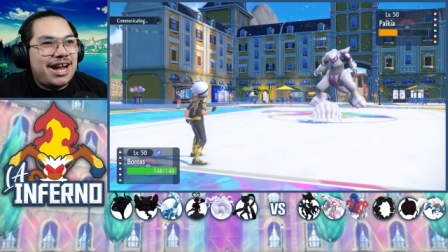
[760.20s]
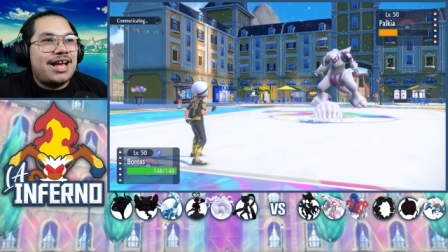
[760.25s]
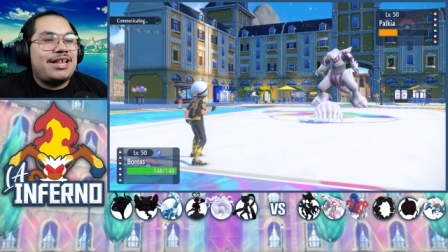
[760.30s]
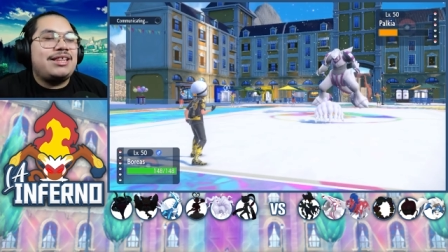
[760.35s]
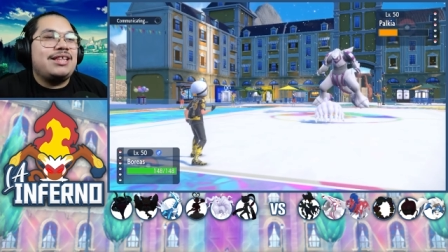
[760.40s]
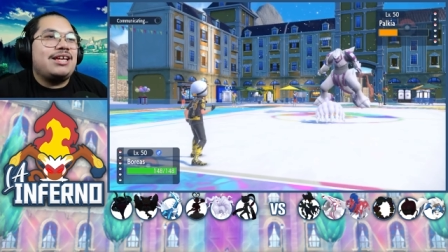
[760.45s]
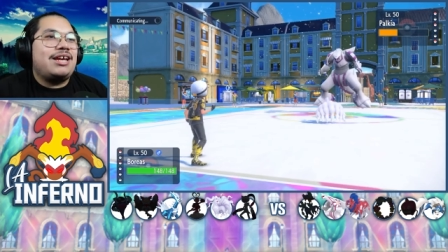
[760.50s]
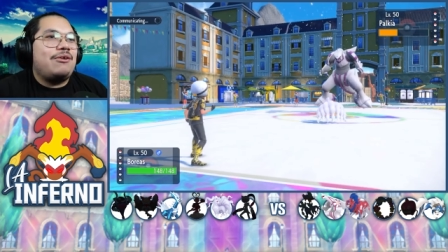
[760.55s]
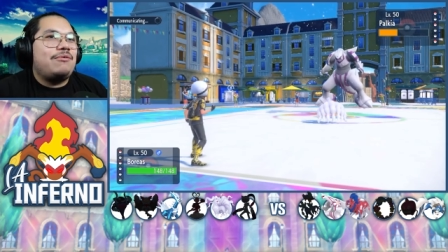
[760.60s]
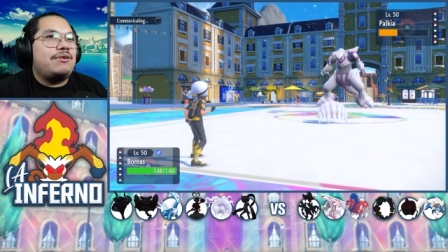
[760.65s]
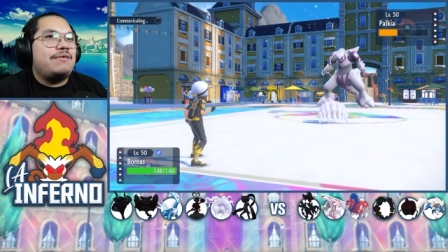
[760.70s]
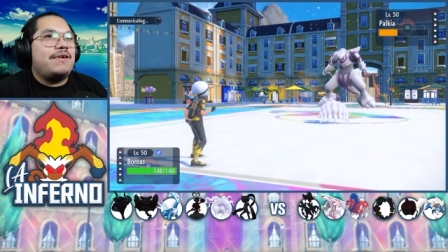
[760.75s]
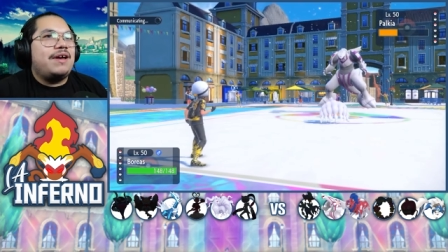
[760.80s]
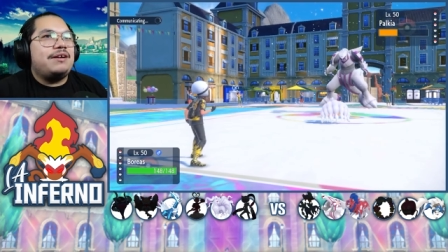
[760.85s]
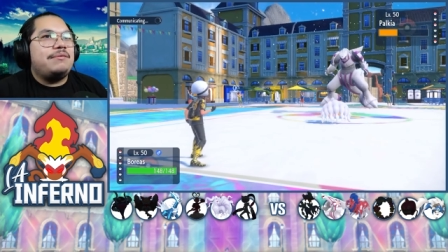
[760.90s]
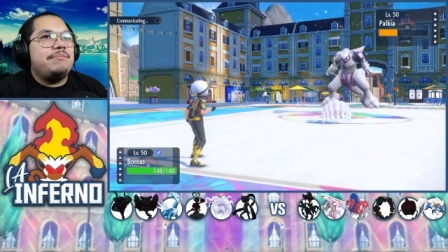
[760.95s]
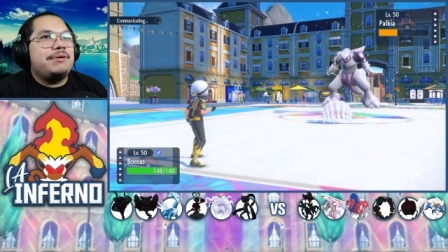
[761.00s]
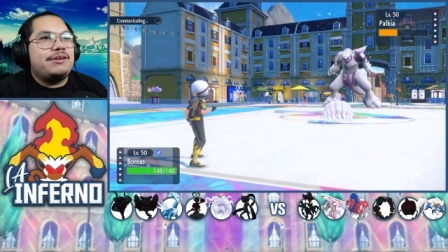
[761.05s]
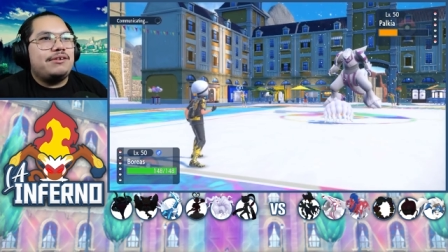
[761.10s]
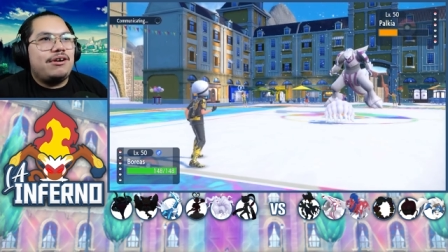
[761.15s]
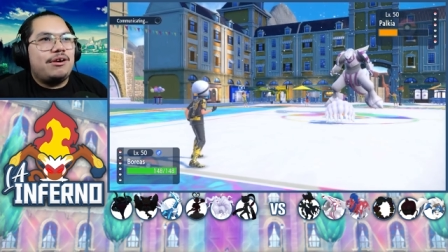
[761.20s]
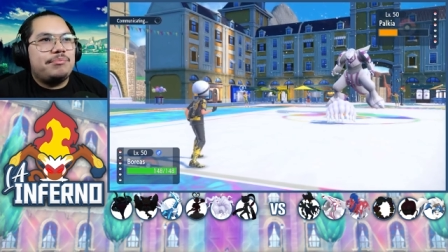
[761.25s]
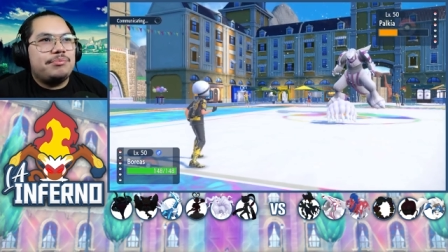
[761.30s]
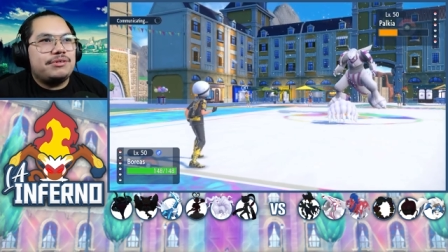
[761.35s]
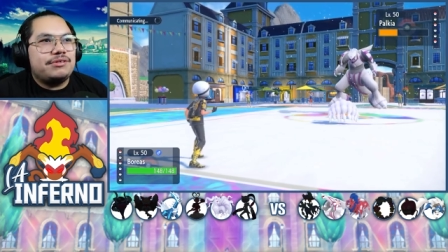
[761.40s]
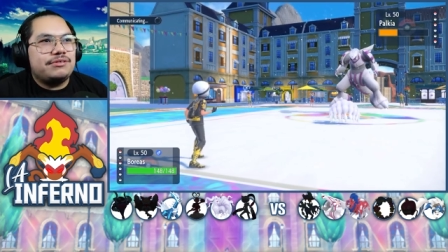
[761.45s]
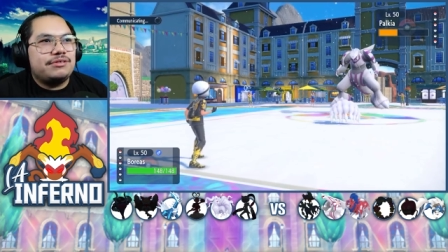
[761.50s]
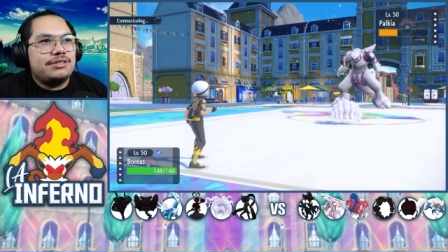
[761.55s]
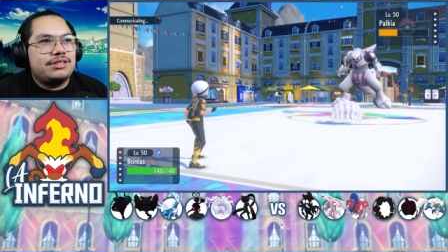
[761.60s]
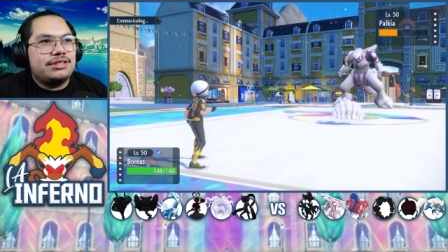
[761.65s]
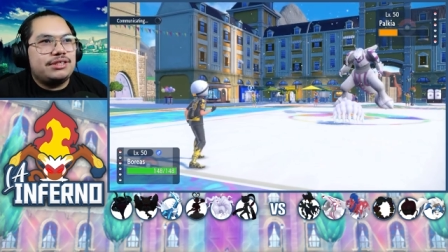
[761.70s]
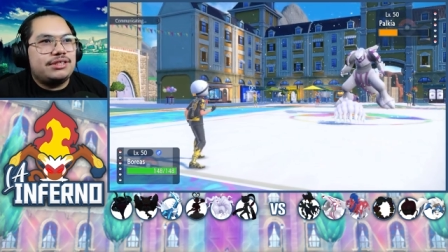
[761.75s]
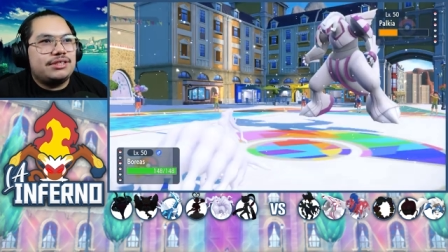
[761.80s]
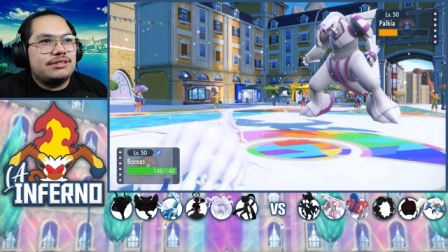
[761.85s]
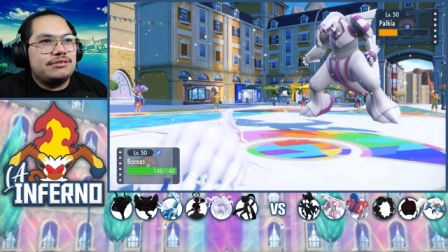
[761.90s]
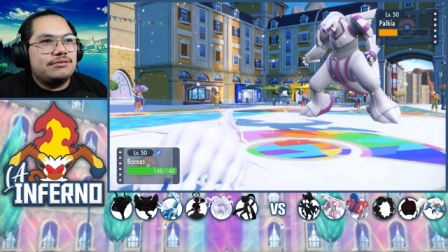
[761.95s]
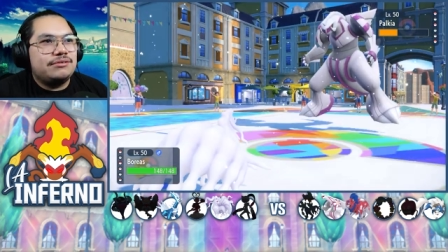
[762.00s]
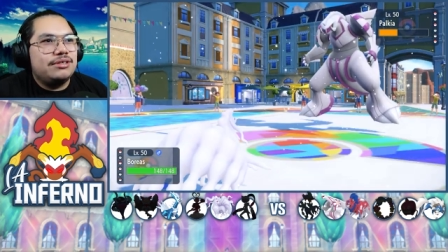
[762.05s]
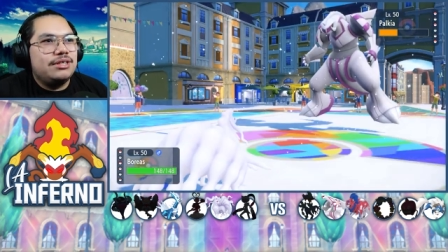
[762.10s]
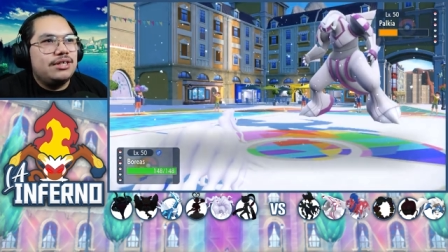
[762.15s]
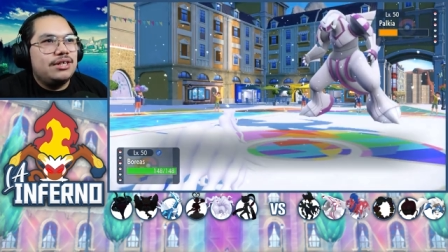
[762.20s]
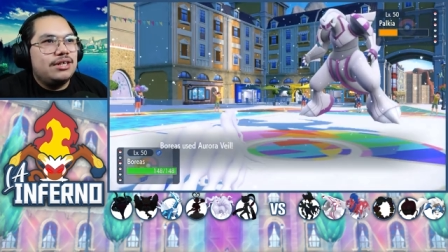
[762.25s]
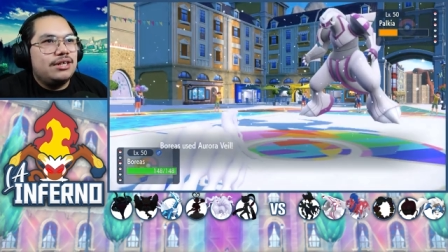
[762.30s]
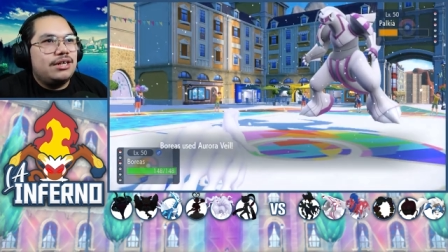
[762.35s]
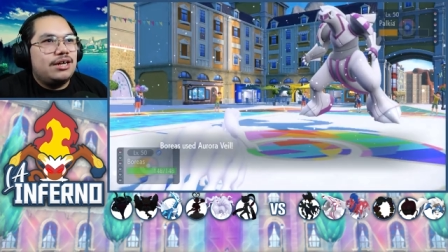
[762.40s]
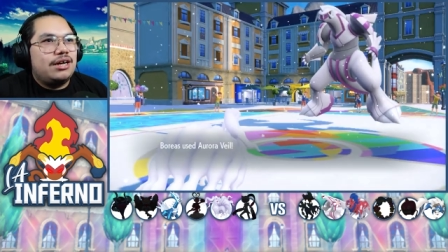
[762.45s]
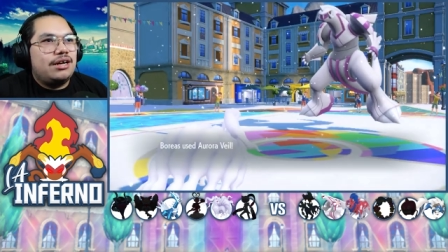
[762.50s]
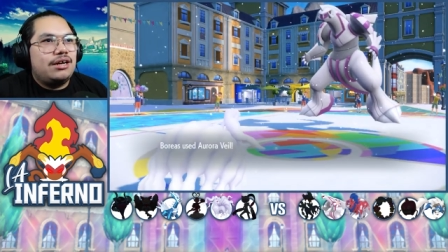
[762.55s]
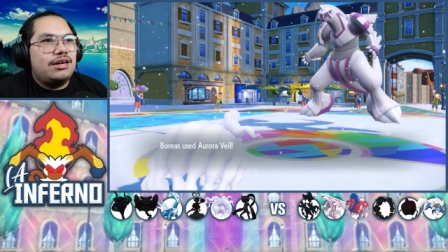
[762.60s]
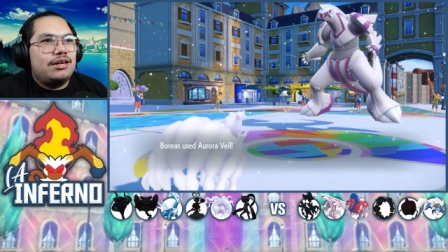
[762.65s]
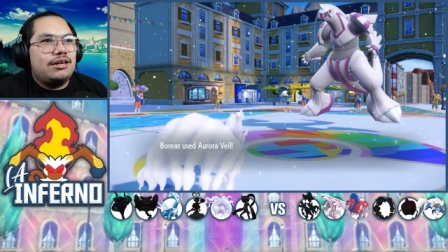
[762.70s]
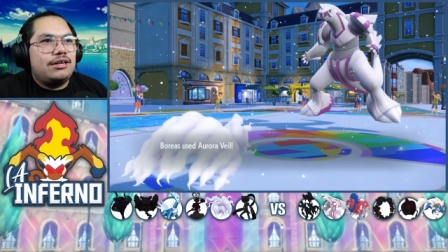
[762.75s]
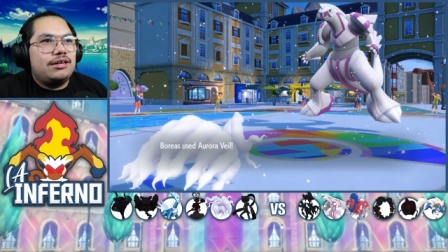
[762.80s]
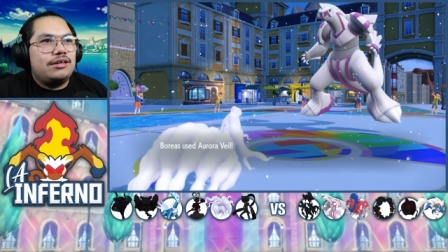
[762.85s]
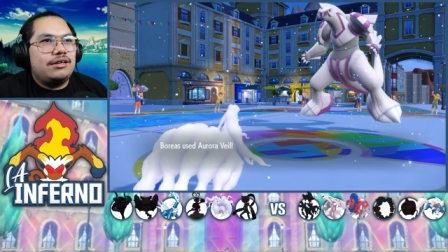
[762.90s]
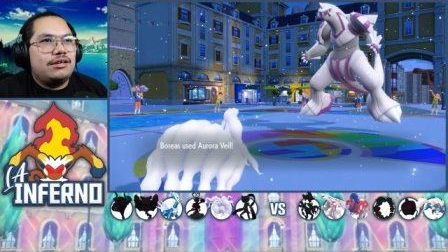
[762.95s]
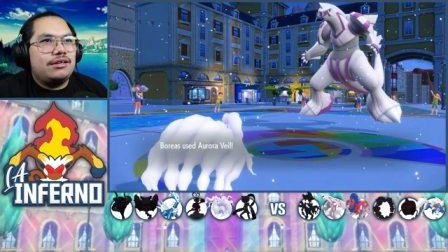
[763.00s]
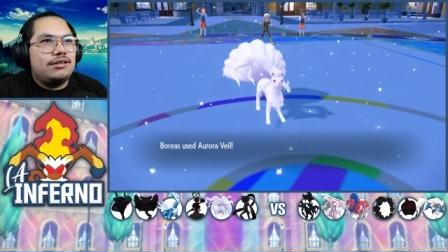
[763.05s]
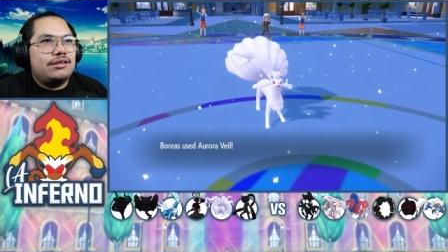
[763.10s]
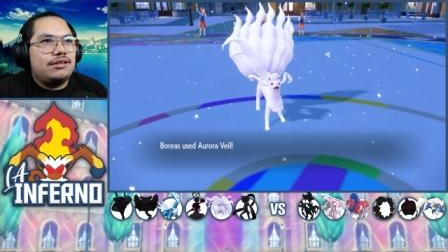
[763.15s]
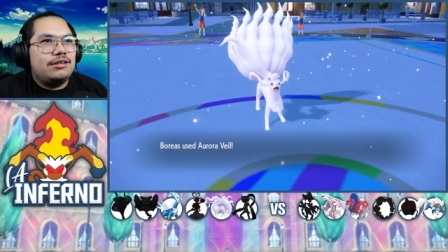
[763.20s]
I think I would have had a better opportunity to uh,